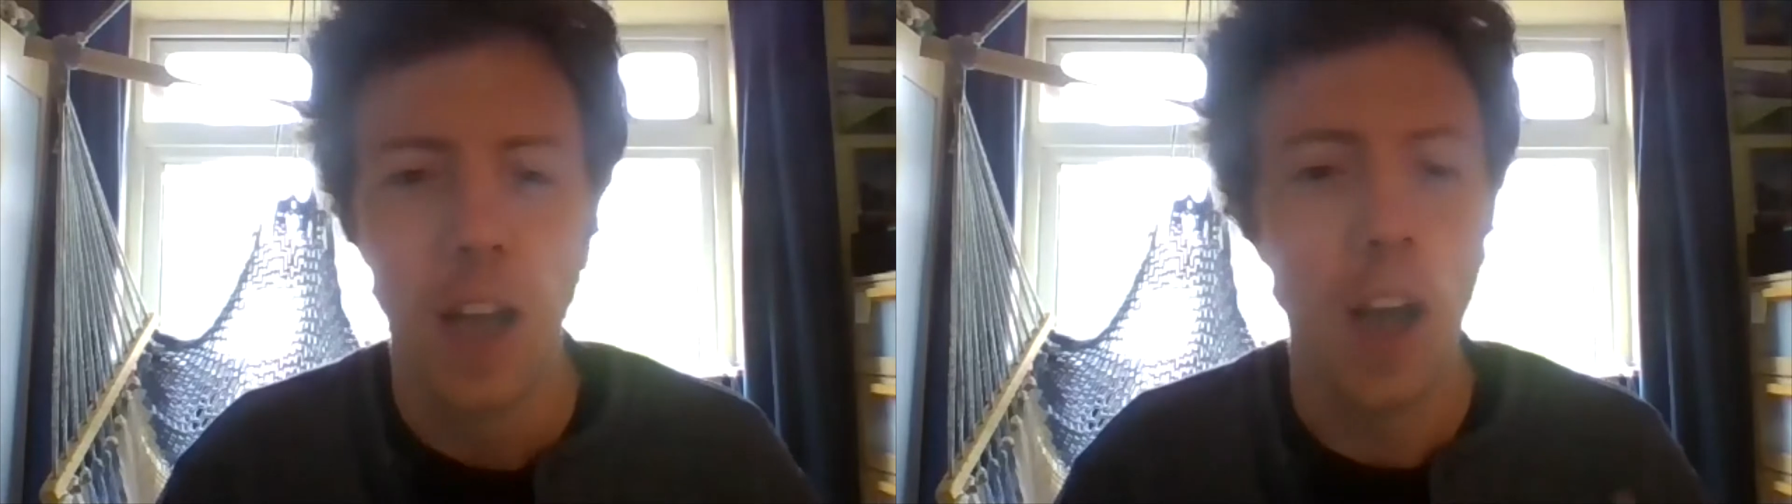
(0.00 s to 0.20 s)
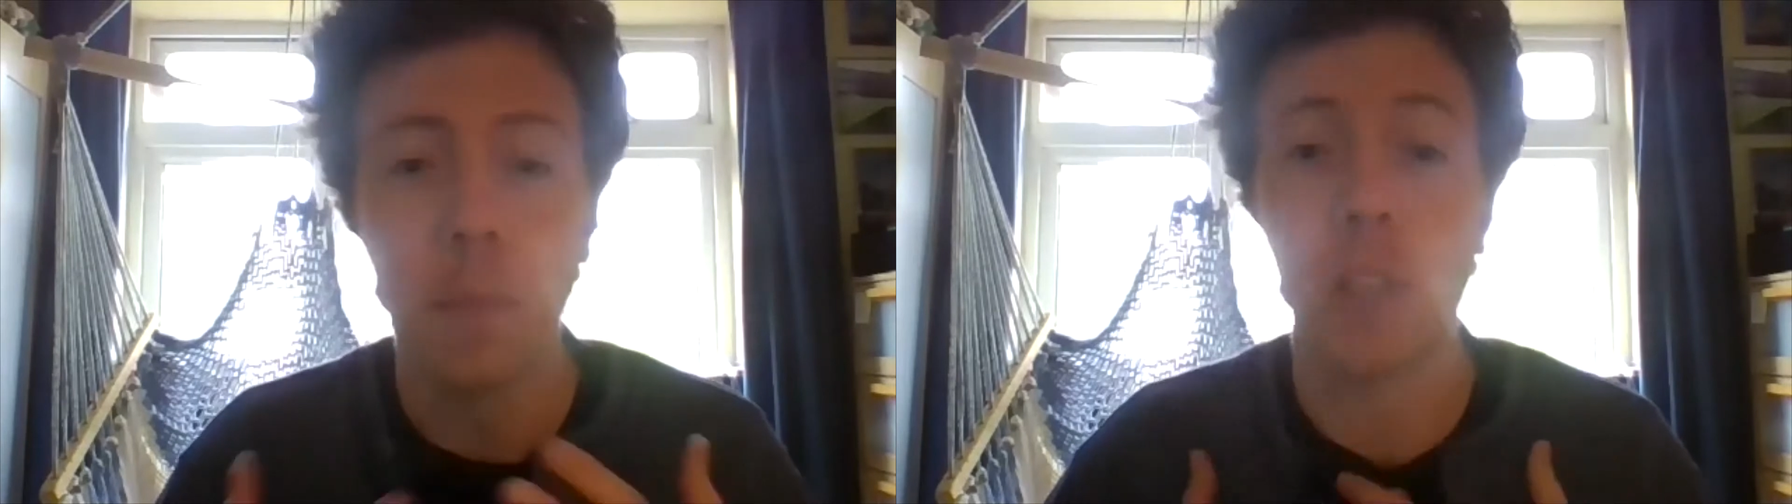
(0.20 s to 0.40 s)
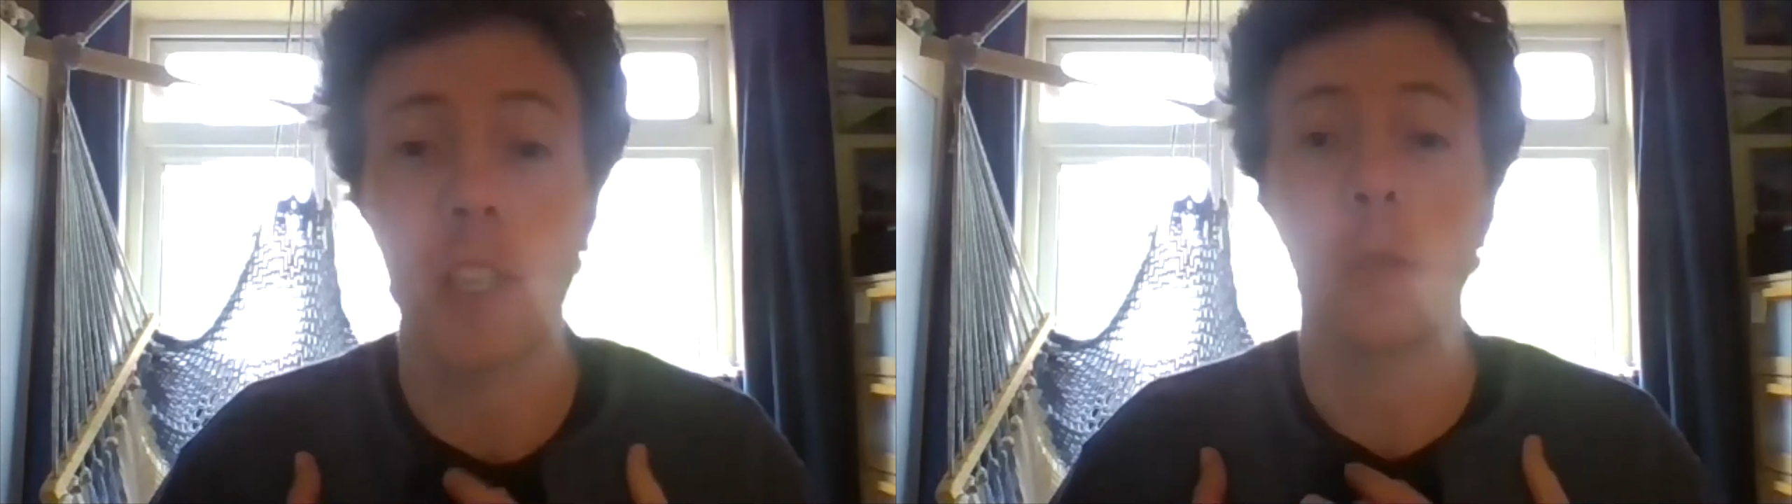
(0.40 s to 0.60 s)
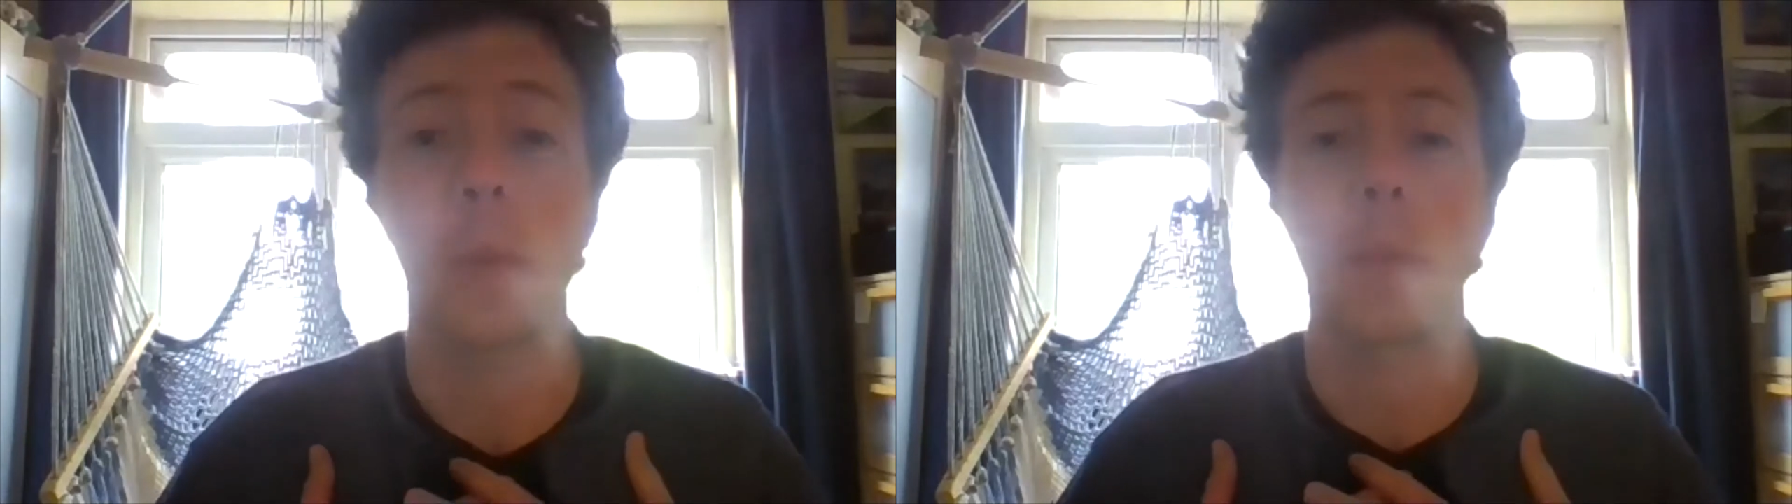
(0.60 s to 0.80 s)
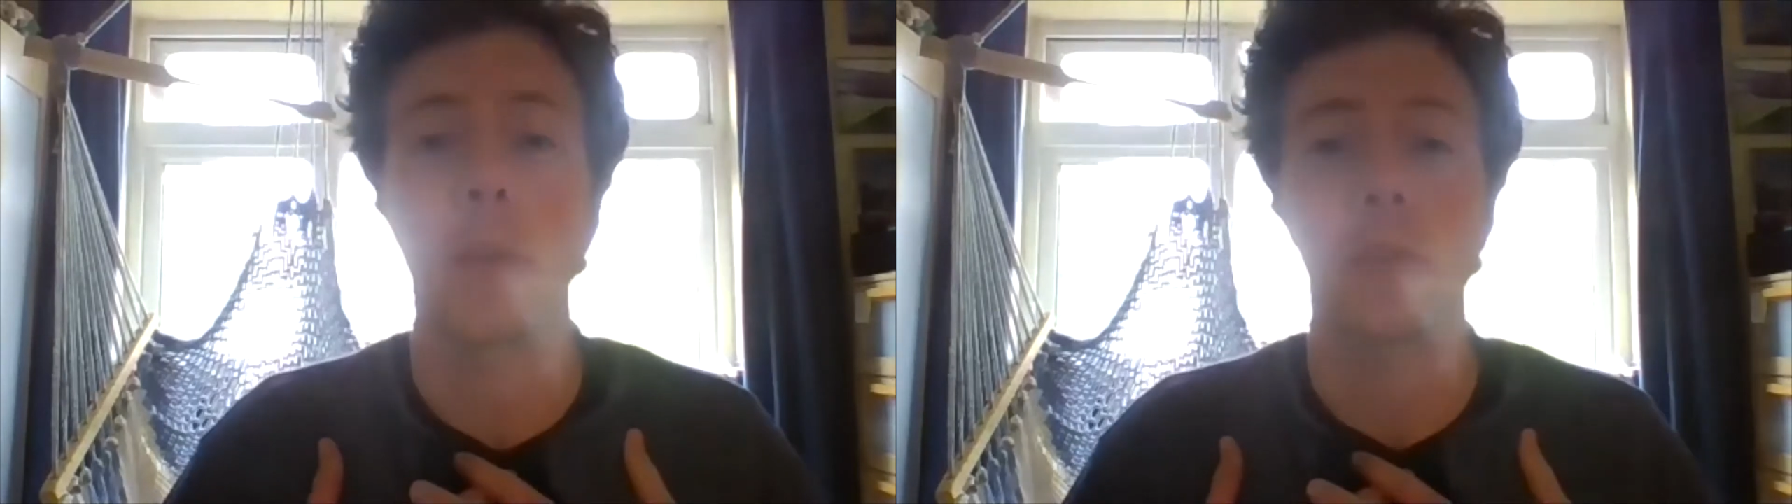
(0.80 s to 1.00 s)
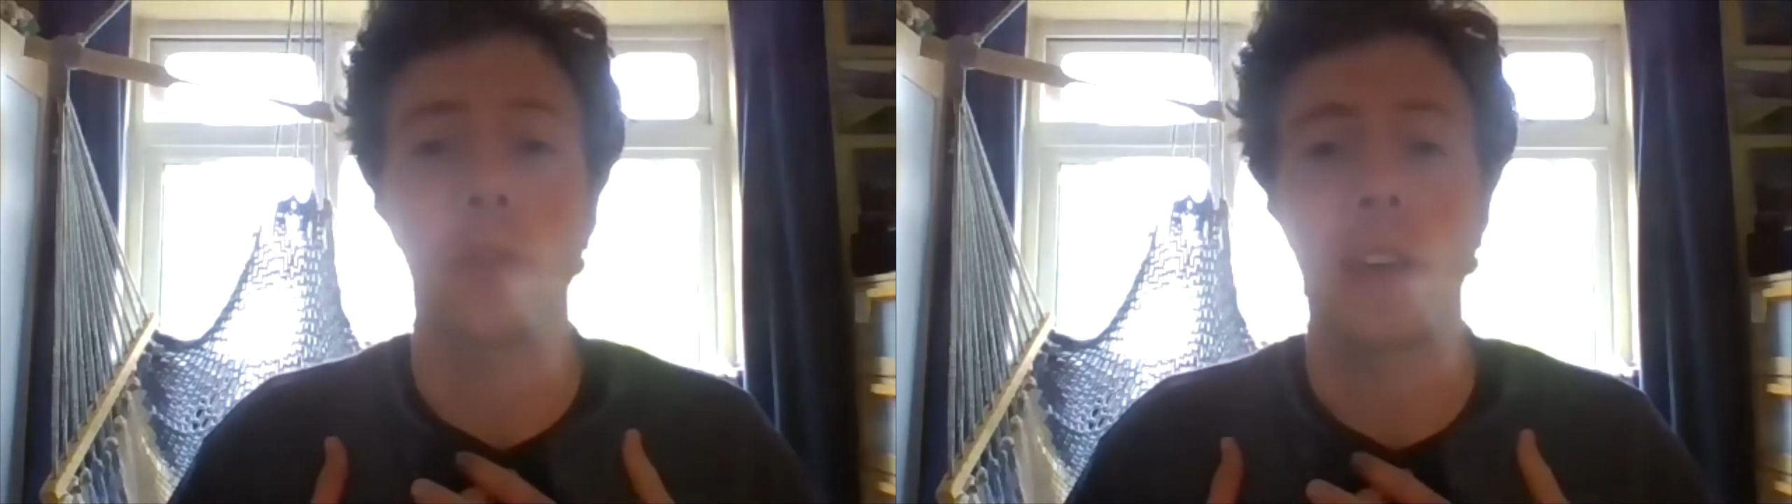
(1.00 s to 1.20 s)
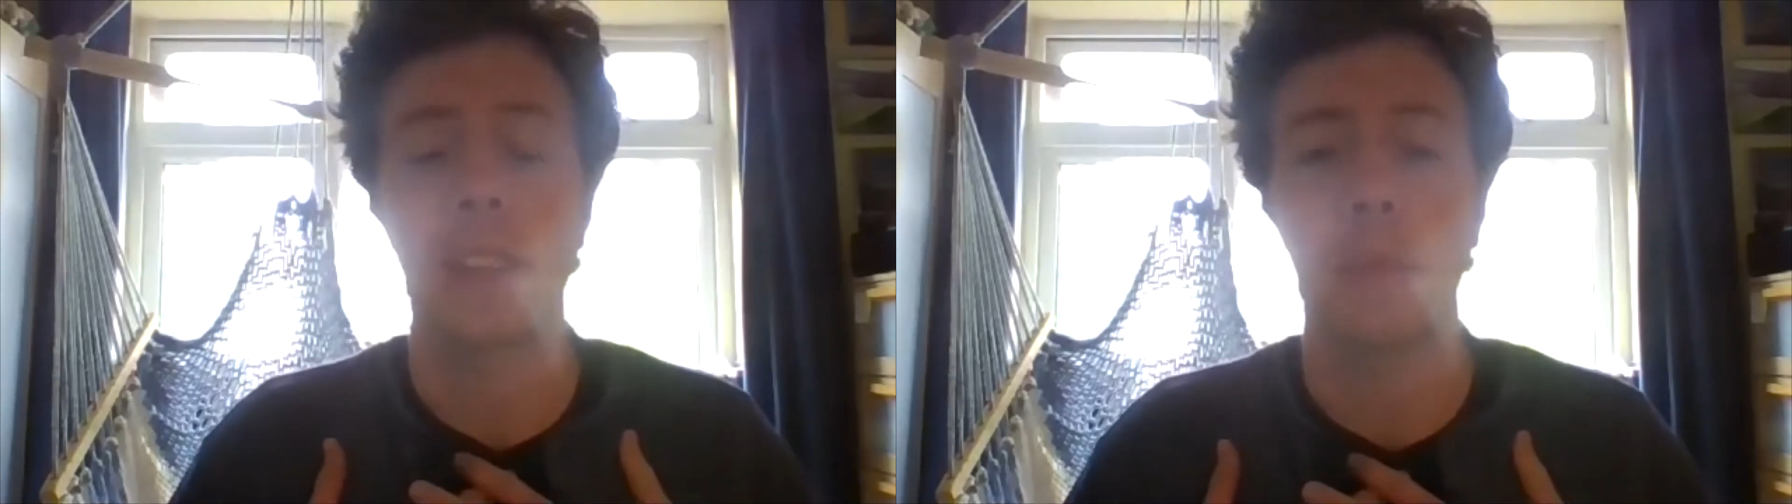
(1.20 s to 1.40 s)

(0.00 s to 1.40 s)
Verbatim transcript: I'm one of those people who tries to